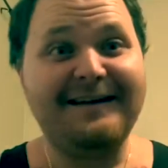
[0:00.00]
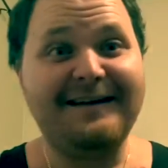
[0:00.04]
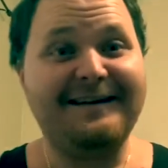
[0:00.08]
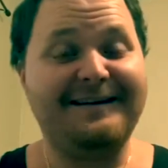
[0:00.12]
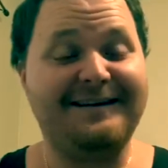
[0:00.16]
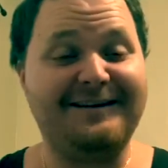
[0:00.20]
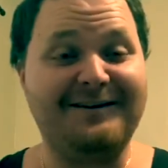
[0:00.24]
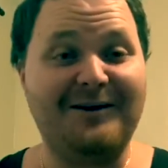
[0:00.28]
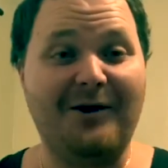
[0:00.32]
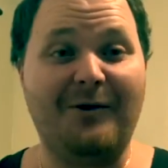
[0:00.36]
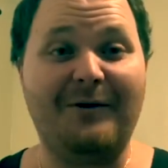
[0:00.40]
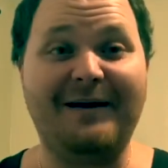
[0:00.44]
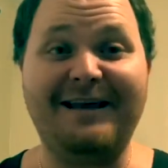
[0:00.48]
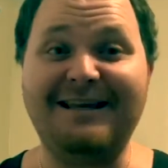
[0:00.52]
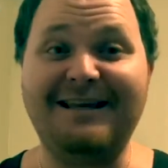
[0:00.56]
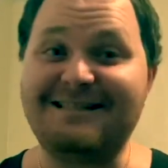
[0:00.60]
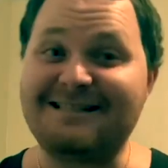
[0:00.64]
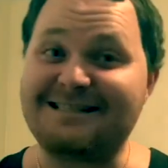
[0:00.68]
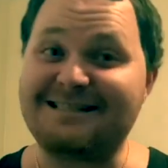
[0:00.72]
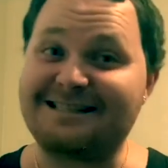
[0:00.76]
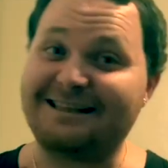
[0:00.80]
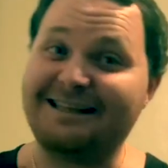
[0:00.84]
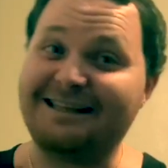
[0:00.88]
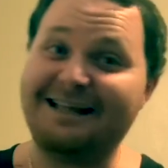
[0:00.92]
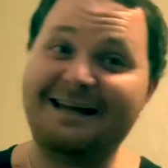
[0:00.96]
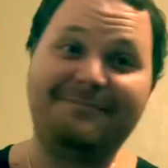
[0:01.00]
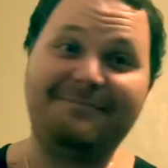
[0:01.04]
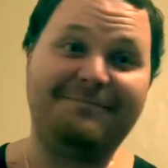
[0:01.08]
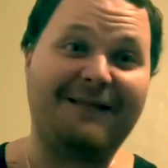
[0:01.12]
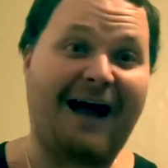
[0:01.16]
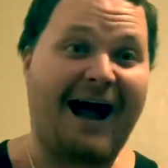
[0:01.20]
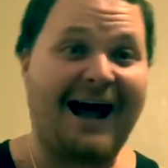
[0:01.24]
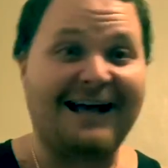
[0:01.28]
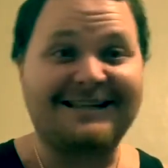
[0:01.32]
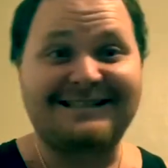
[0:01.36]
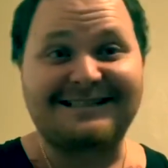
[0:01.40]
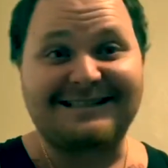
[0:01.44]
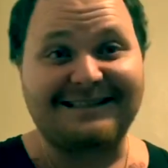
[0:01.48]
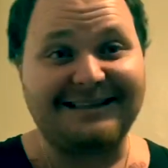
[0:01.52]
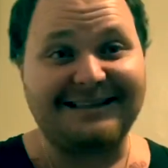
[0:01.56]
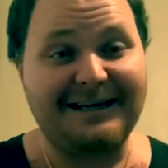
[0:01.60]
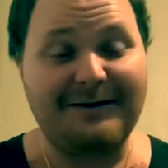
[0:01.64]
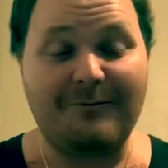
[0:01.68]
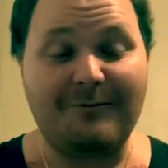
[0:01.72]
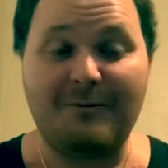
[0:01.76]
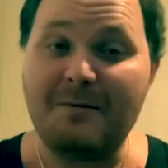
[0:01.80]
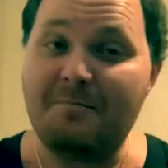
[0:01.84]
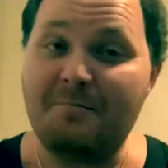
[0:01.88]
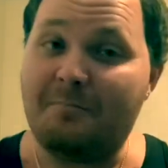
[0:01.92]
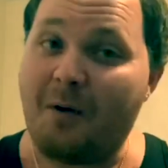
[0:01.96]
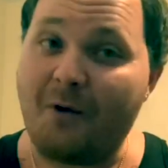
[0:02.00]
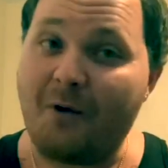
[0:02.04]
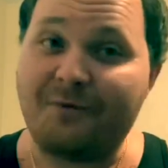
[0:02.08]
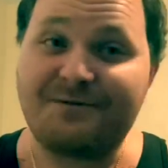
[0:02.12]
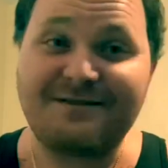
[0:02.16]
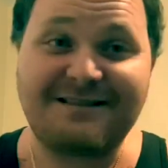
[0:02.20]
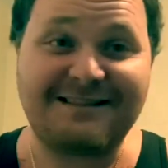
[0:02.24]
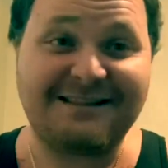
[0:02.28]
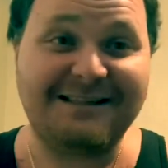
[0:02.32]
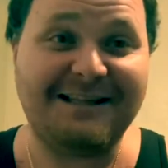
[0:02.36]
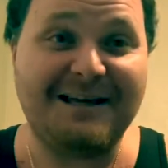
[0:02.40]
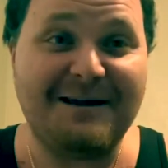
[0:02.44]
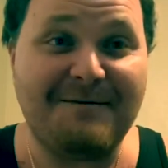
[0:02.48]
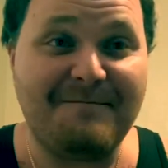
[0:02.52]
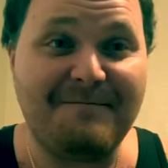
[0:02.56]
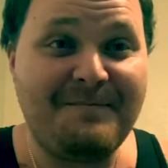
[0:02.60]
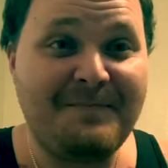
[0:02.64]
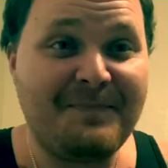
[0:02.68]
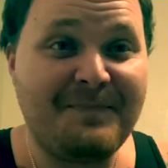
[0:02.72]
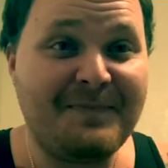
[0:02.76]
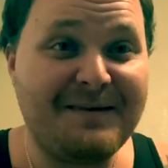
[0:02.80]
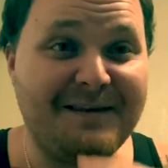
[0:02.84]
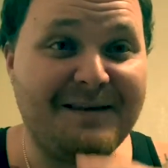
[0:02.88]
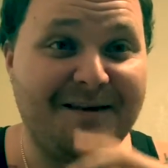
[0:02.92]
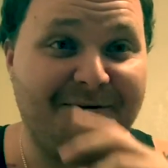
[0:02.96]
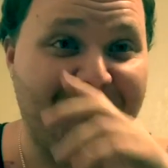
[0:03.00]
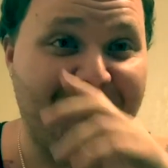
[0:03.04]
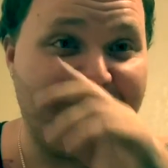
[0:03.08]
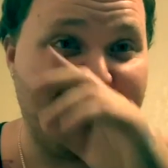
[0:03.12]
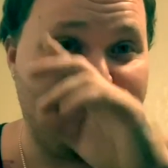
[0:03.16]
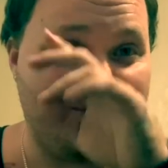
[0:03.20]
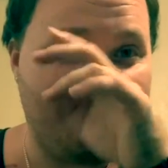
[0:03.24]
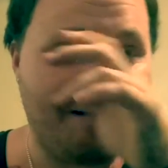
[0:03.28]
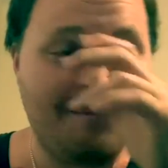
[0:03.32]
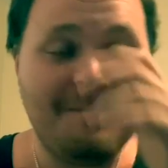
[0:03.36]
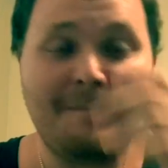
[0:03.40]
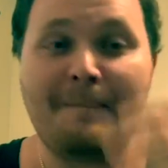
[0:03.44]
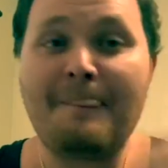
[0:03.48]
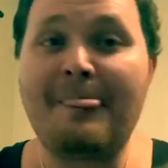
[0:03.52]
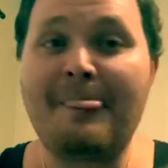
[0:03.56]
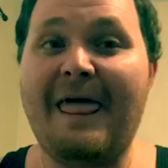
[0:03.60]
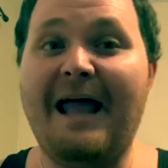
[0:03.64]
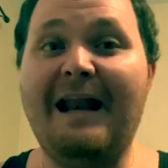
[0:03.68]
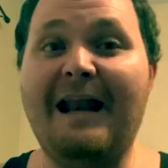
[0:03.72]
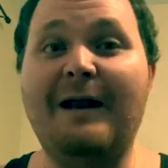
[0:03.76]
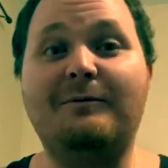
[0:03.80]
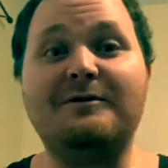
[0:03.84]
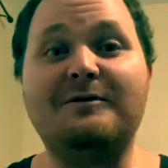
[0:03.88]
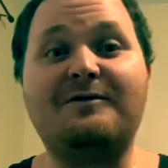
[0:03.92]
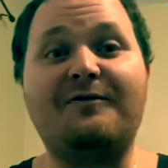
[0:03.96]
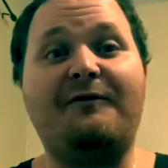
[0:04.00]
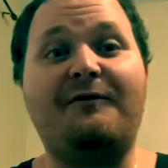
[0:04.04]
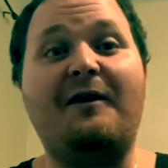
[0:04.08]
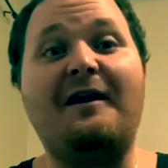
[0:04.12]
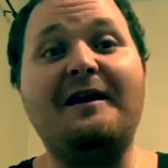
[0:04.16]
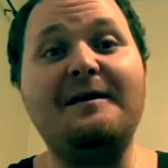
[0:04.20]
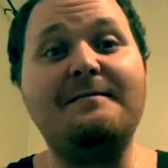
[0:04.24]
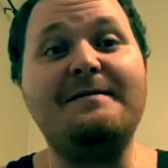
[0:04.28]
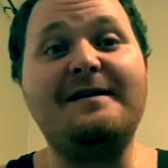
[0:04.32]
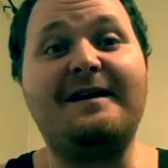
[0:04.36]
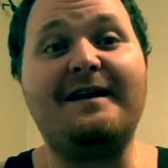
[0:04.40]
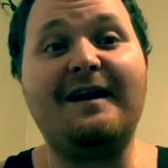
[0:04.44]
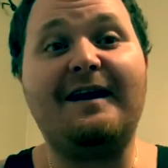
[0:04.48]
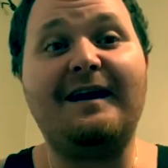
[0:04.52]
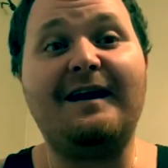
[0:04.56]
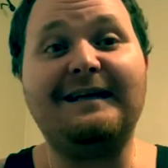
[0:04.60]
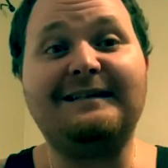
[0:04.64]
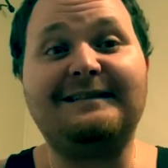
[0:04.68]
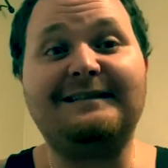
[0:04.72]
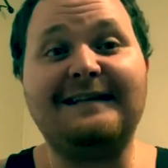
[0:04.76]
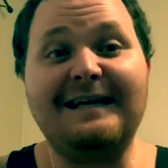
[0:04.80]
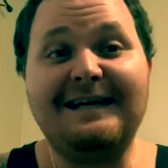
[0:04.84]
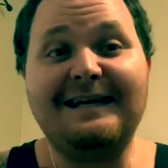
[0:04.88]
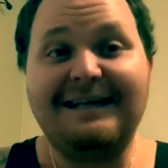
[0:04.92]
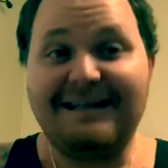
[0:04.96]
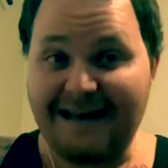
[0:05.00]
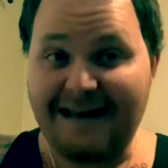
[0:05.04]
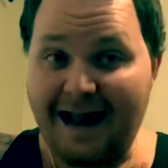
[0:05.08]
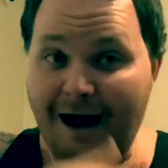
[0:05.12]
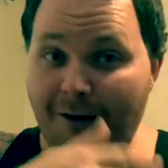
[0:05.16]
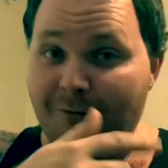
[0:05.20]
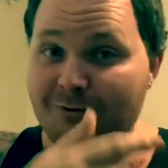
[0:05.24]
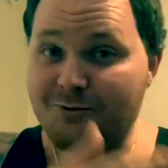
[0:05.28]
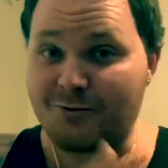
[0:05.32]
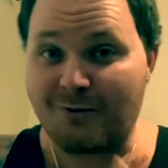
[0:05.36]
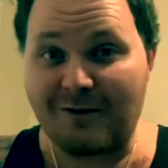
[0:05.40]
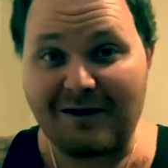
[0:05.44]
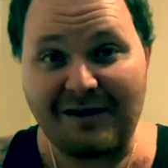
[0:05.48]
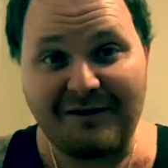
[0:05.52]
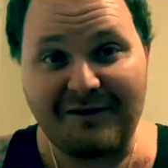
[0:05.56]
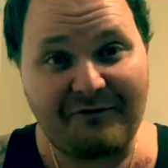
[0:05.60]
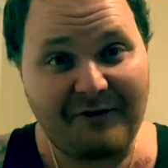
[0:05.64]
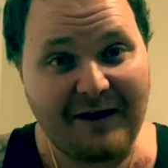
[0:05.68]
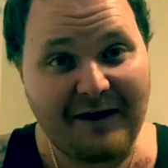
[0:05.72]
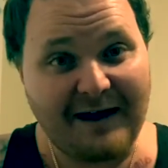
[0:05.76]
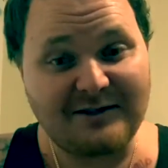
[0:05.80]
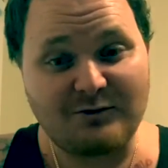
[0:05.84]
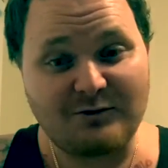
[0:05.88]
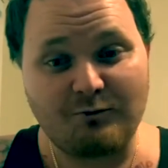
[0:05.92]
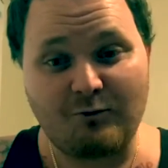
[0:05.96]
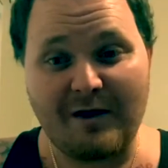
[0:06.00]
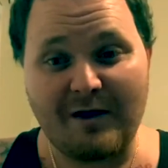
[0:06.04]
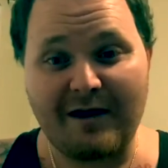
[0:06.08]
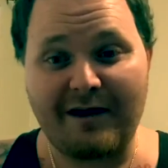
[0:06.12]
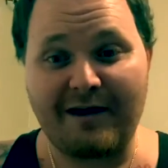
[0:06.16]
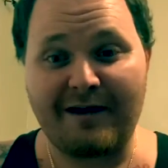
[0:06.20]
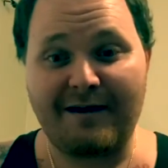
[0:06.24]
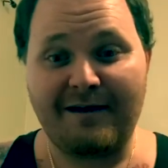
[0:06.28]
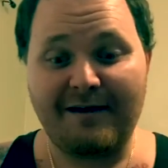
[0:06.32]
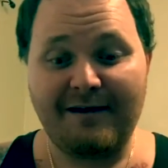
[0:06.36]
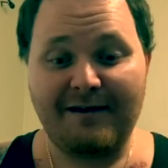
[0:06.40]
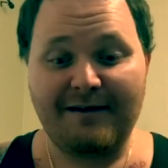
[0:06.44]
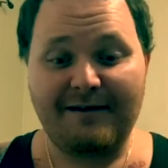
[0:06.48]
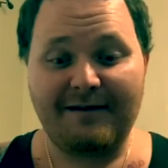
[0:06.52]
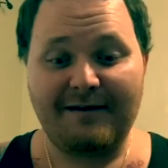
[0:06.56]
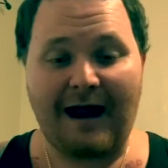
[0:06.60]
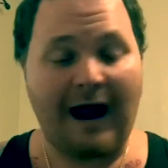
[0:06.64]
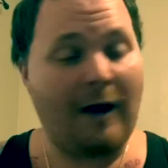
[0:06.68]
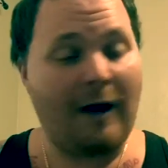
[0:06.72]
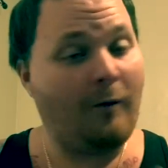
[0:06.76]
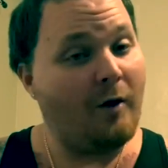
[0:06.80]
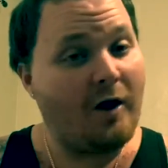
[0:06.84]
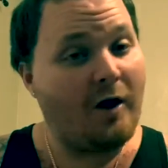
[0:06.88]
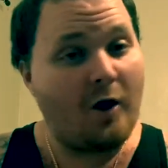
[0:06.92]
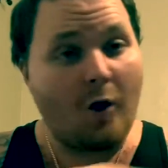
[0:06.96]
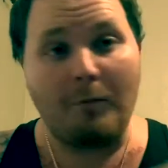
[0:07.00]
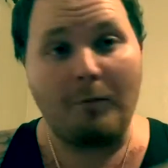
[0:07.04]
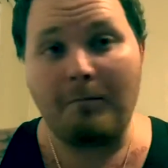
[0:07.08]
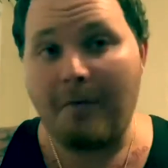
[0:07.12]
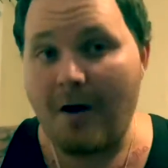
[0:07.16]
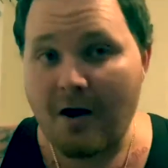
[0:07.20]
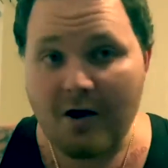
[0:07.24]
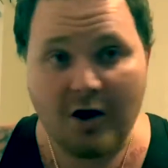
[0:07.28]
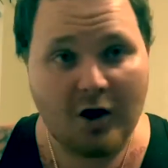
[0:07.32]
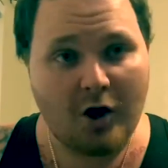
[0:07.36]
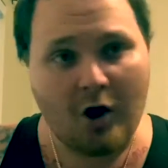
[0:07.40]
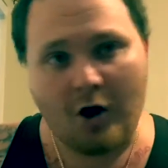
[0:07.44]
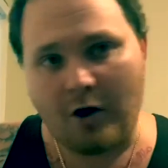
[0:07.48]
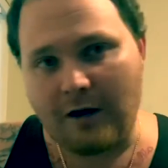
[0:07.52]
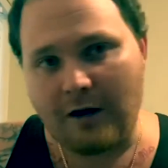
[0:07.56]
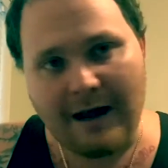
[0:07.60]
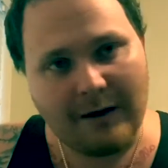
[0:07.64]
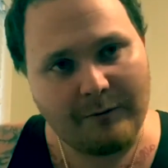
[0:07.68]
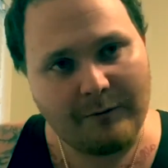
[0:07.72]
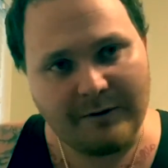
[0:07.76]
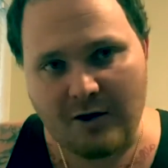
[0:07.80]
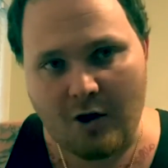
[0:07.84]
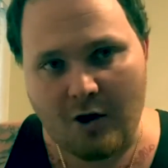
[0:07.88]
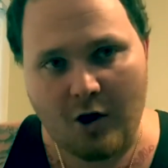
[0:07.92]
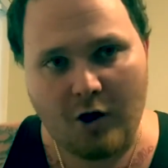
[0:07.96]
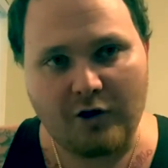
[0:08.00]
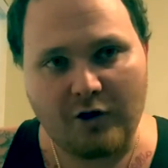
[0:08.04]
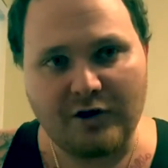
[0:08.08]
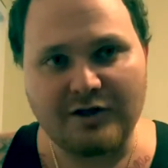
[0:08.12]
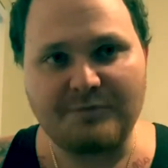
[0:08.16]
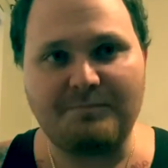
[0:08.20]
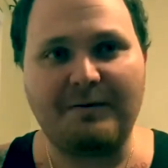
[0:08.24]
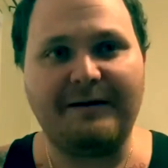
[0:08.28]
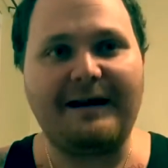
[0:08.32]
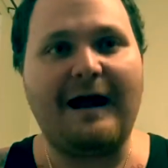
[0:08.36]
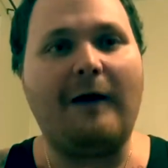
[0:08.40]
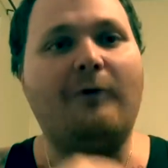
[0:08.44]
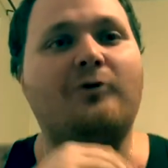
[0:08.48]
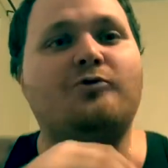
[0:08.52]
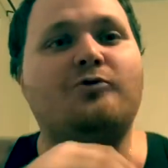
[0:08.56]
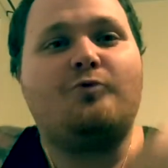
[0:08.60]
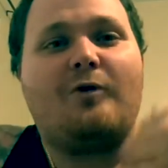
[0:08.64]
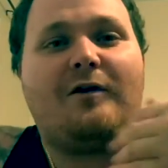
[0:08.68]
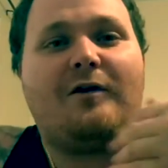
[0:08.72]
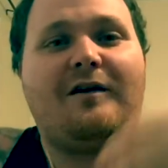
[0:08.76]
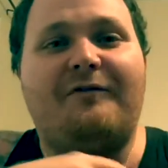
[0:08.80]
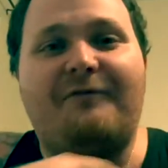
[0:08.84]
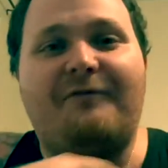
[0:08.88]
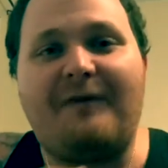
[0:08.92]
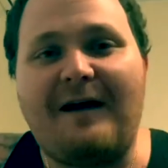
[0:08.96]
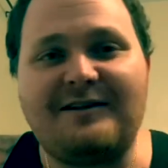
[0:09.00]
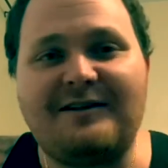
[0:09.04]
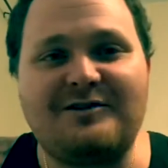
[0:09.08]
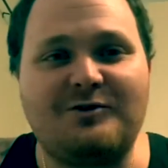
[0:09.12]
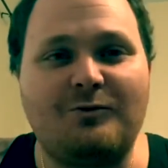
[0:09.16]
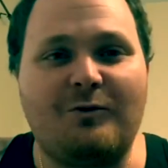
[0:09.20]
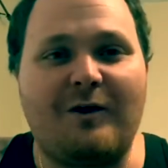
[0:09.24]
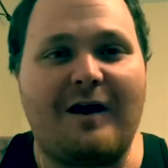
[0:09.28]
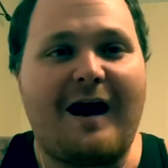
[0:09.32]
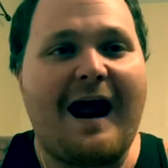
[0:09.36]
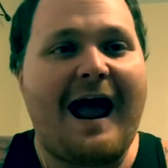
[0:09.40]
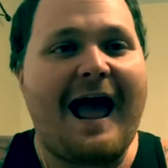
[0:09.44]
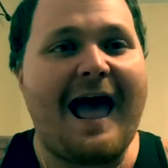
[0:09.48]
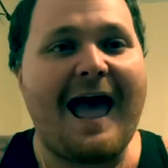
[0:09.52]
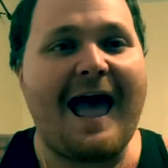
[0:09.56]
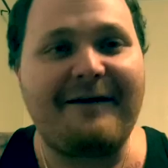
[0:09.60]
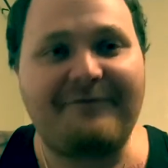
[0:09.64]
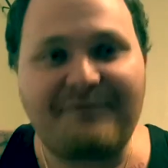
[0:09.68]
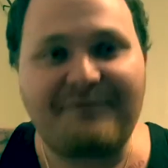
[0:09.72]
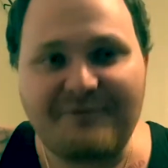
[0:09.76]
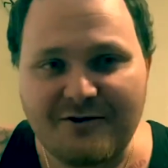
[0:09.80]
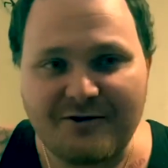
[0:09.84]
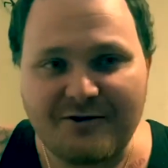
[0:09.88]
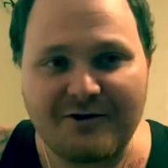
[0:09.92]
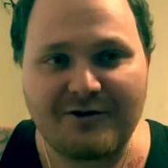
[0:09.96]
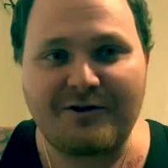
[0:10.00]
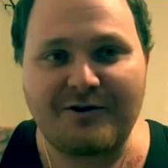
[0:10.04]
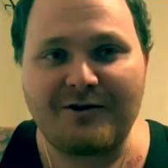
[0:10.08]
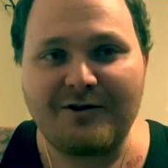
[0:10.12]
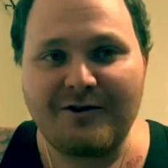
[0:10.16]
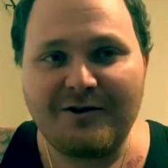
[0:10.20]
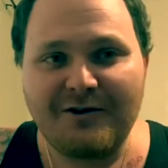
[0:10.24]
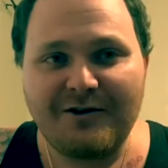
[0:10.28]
You know, he slipped, I slipped, we both slipped. You feel me? And it was funny because that was one of the fights where I wasn't going to buck a call out regardless. But that was one of the fights to where after